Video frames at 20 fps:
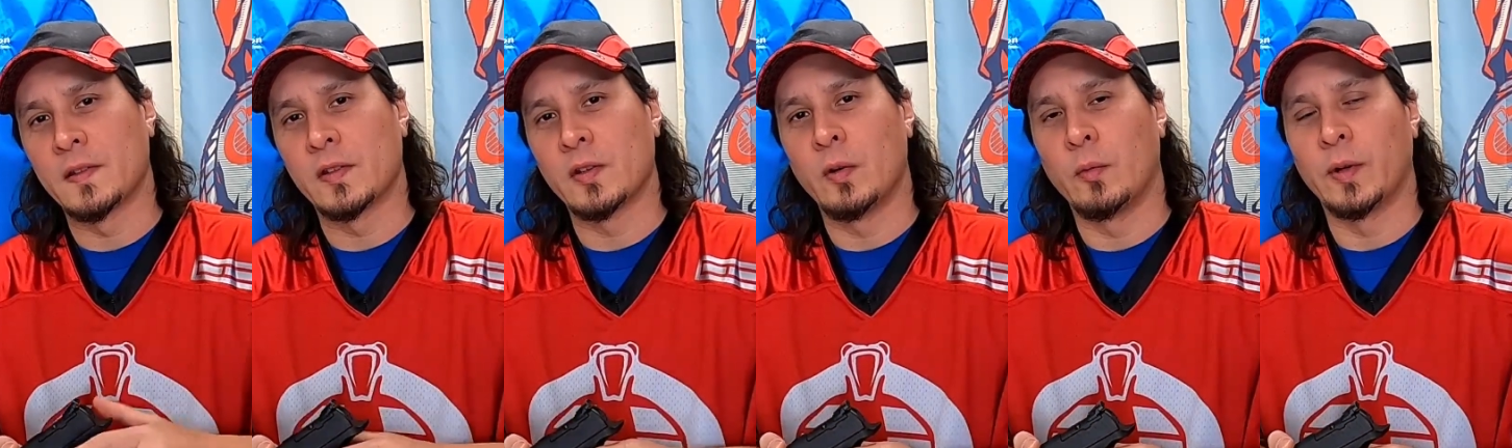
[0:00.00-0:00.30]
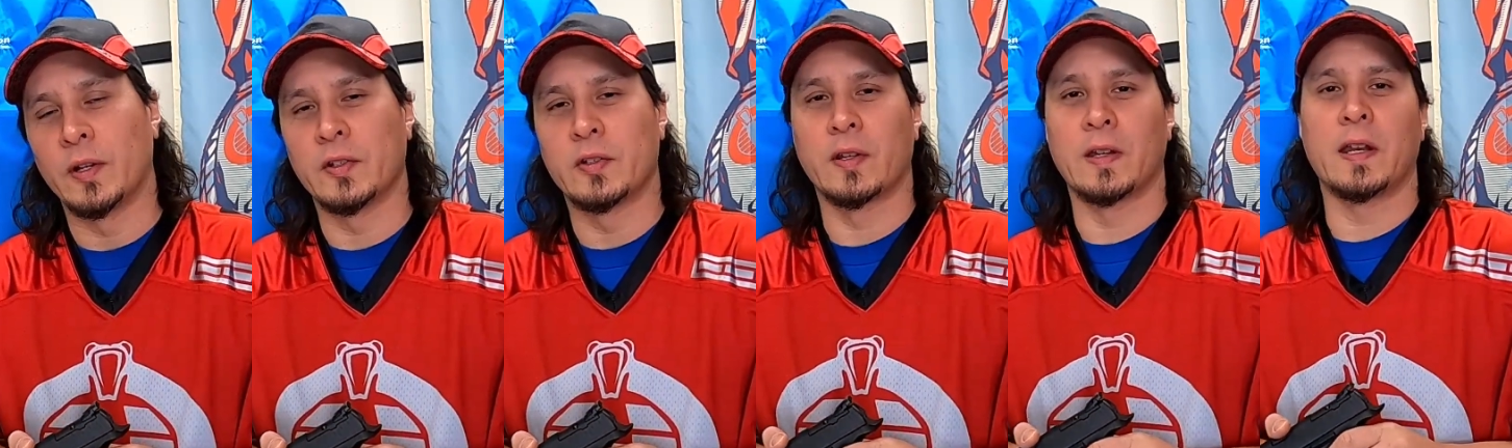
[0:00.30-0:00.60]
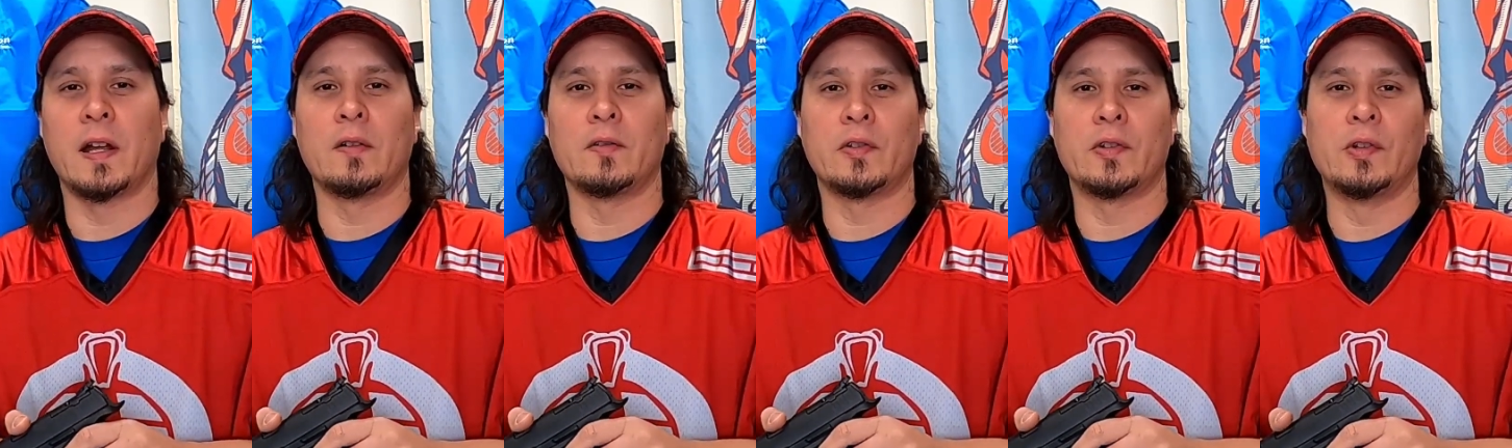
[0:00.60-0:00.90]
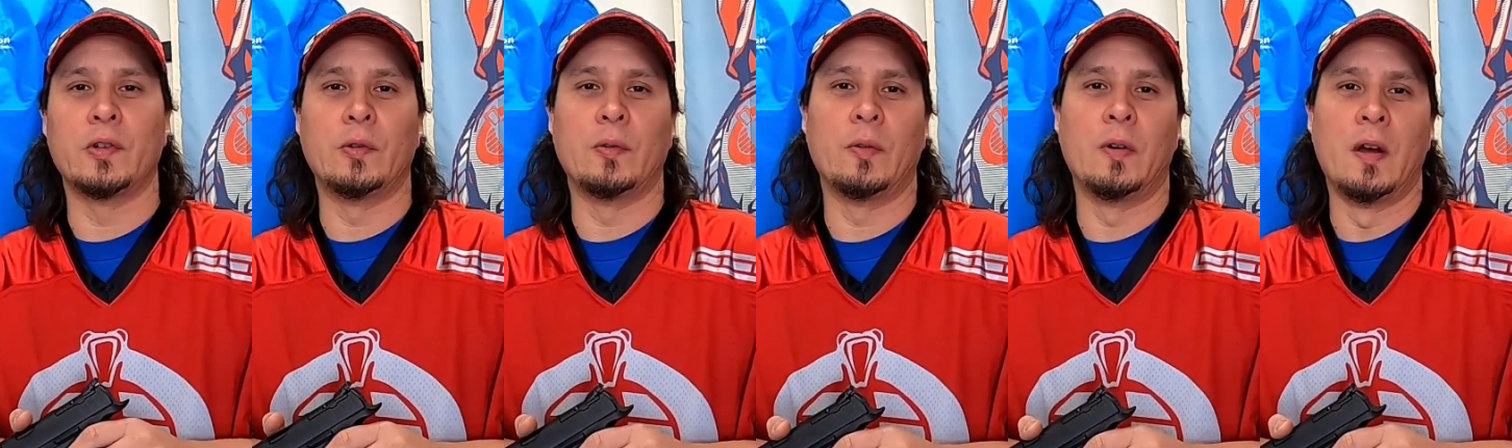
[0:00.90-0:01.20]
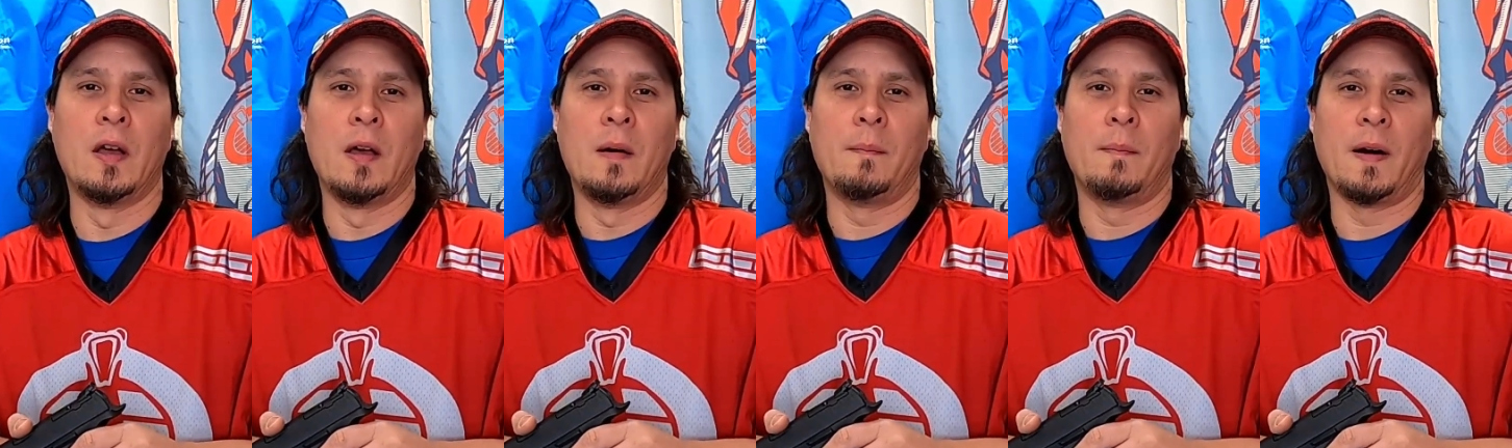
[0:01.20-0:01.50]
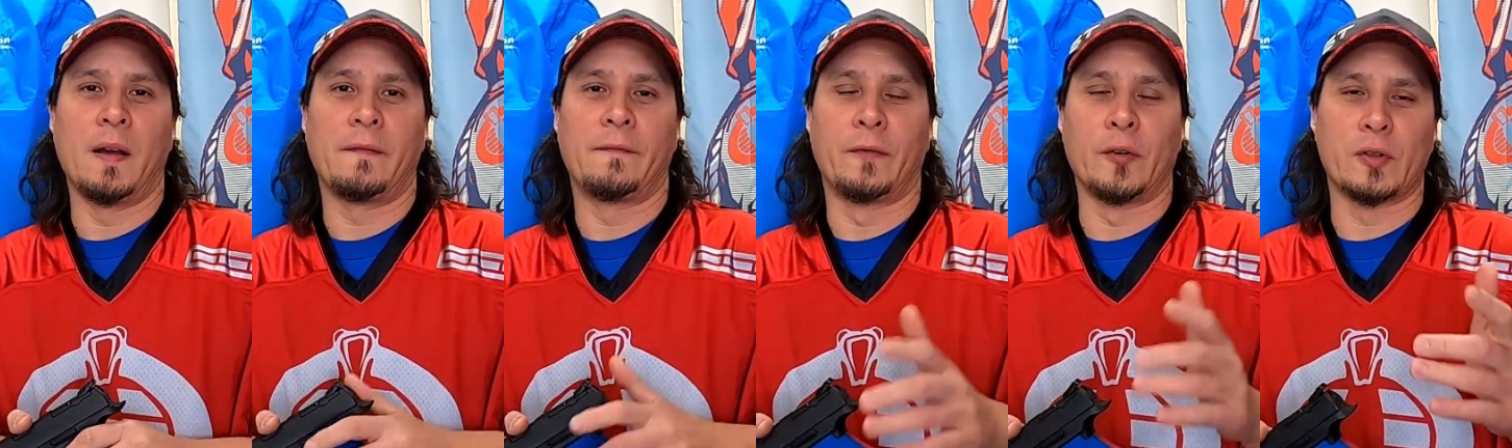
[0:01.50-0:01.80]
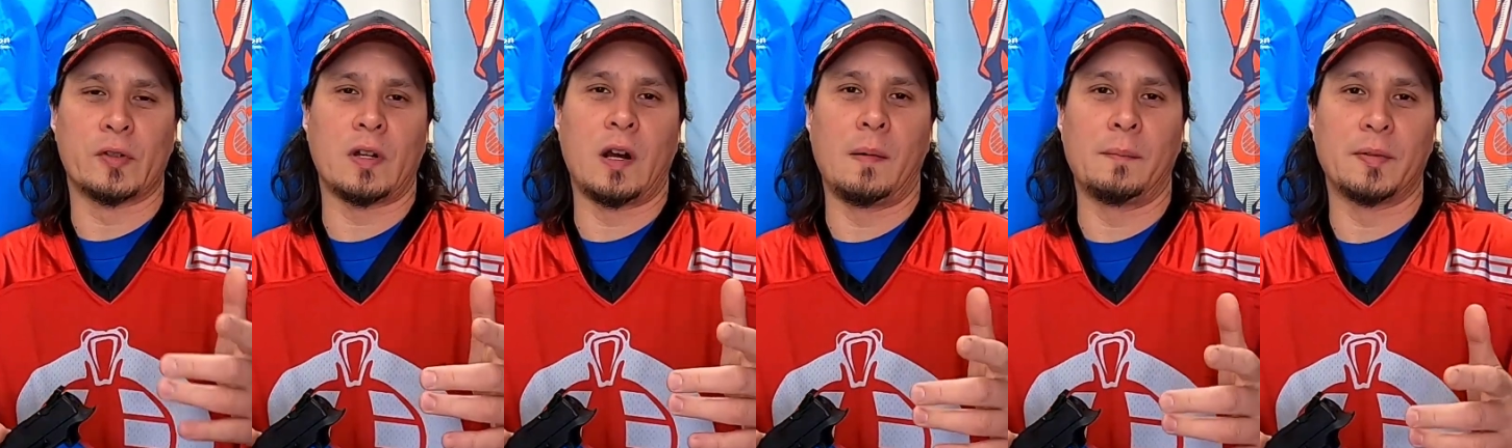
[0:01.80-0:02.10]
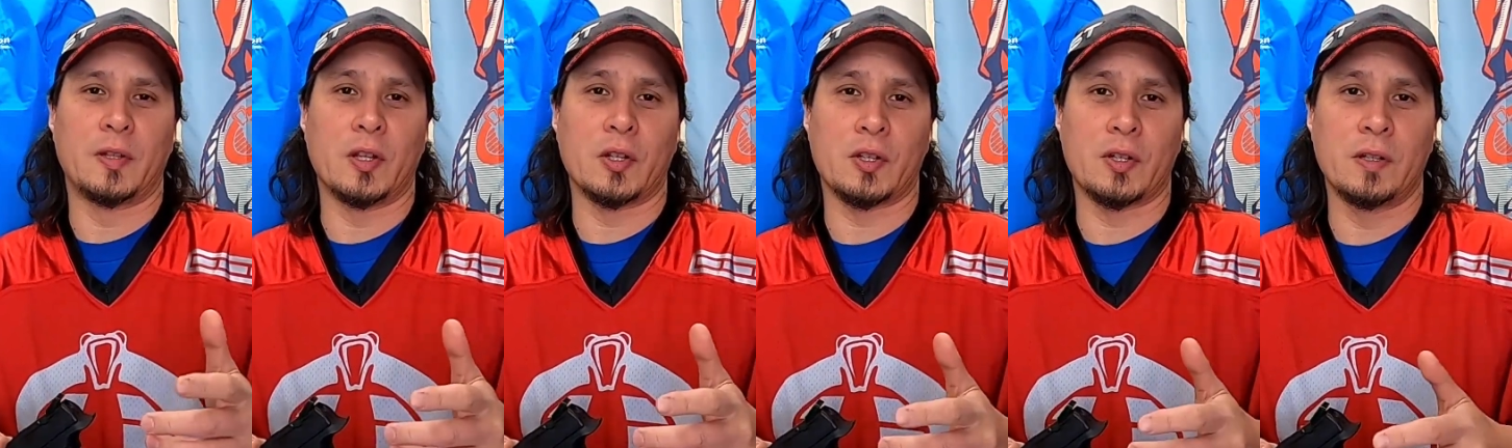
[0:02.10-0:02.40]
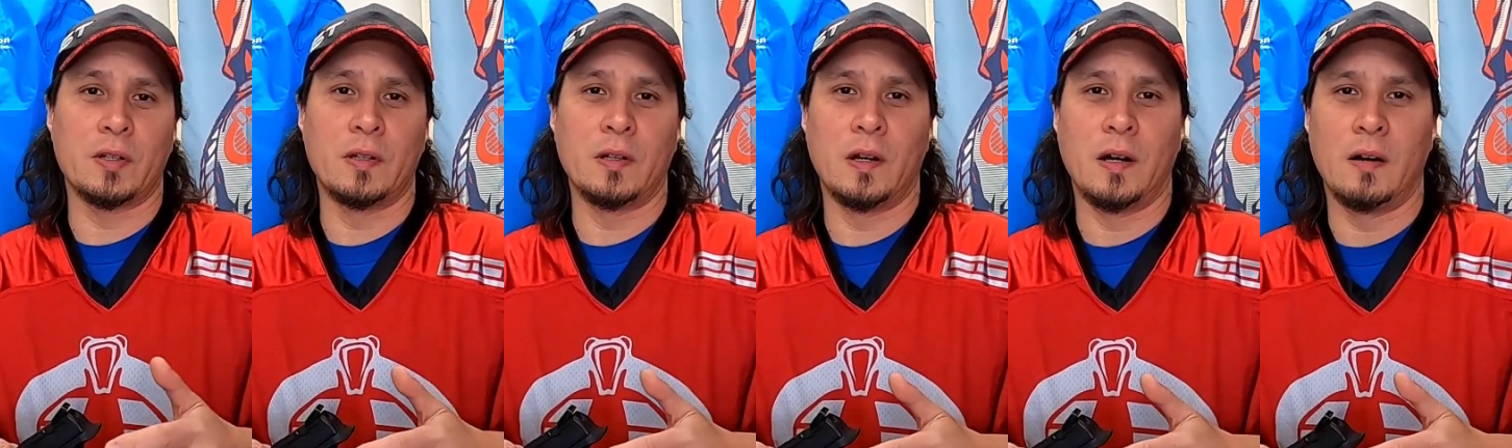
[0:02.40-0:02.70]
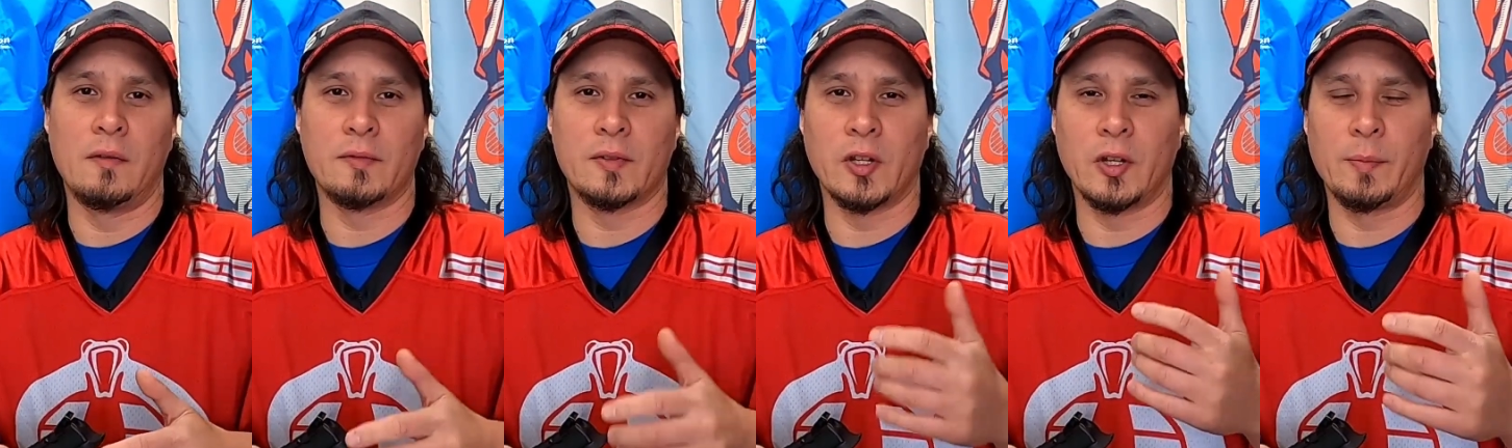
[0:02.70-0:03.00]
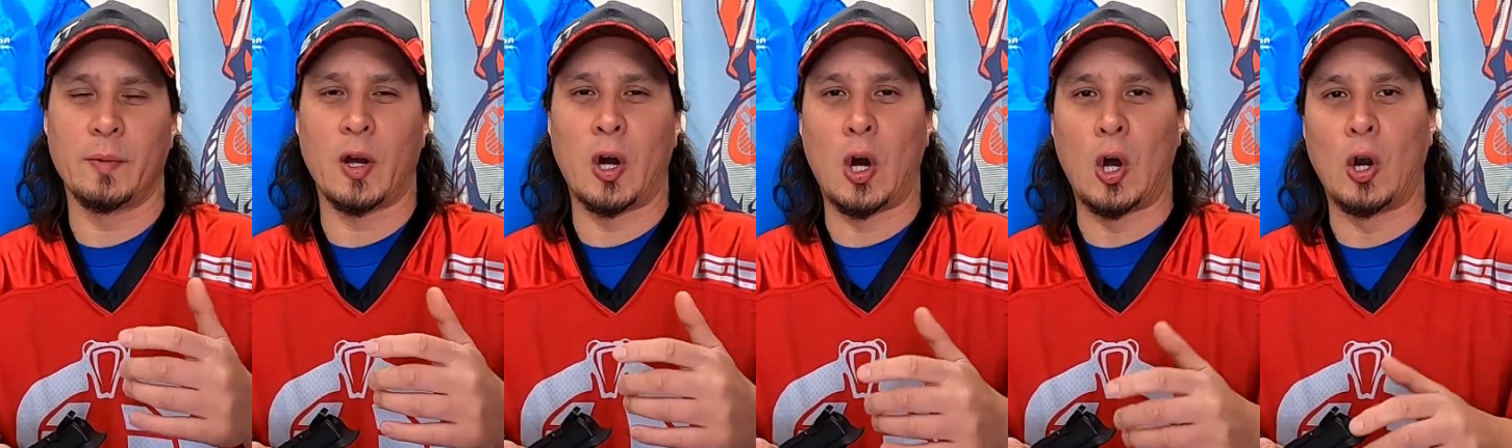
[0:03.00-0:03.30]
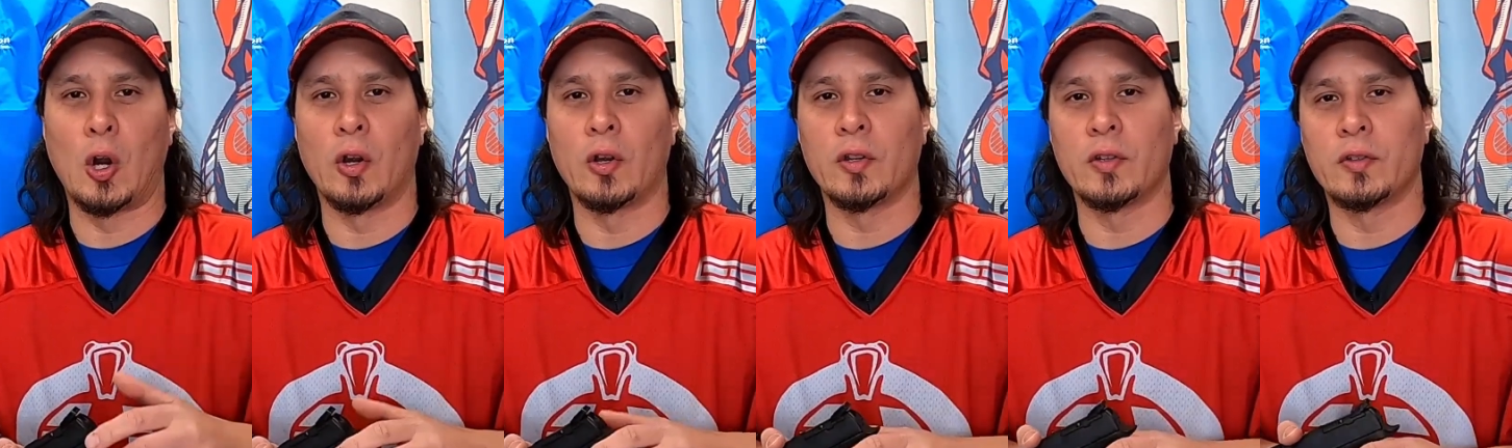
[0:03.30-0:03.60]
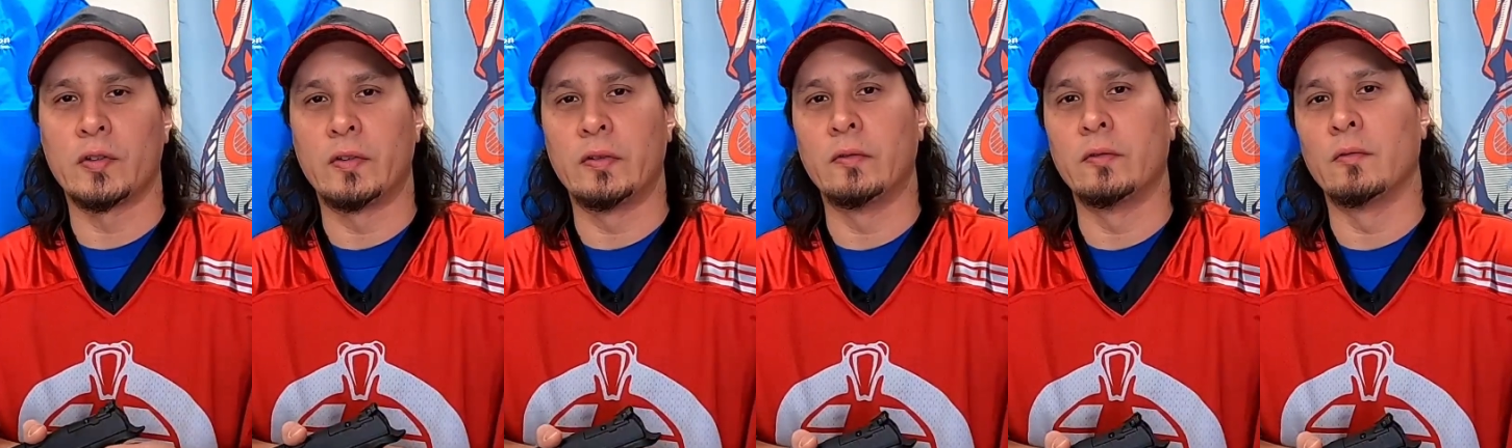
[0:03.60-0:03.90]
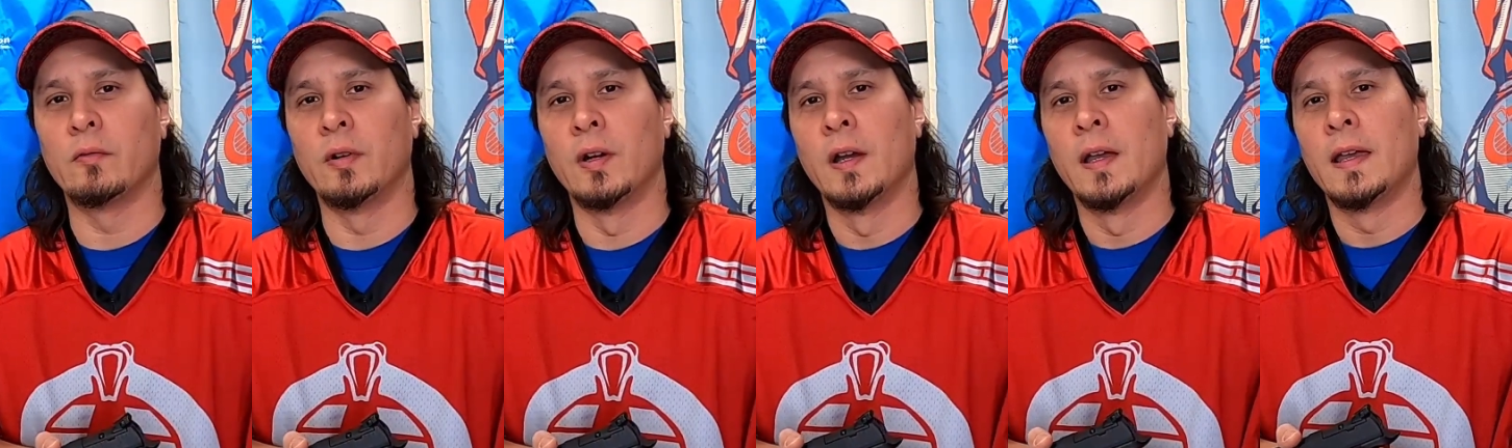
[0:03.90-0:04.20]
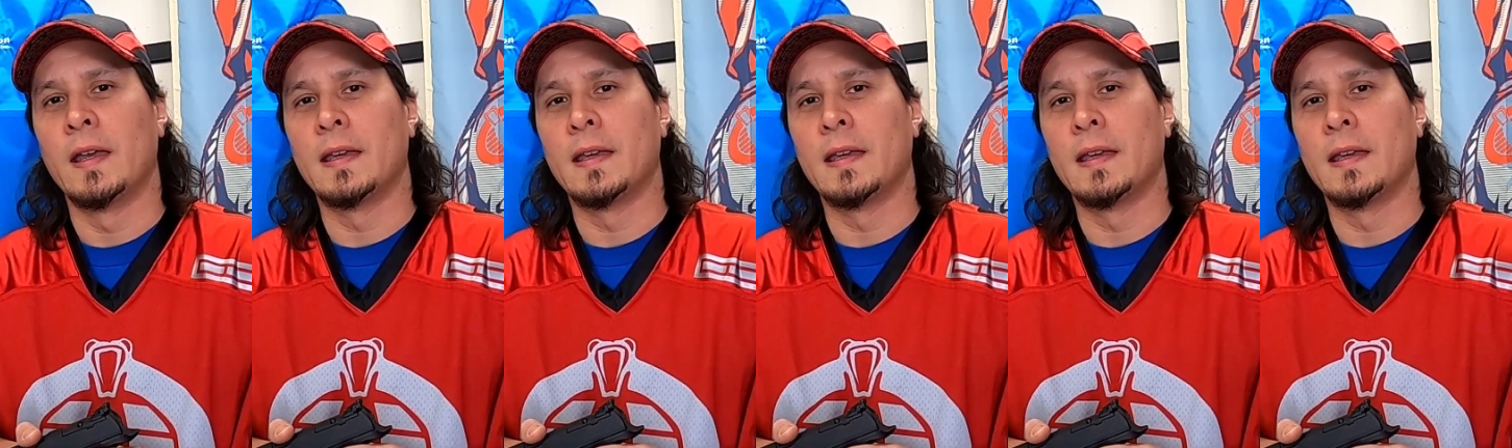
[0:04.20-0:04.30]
so when I took it out to my first competition, it was a little bit hard to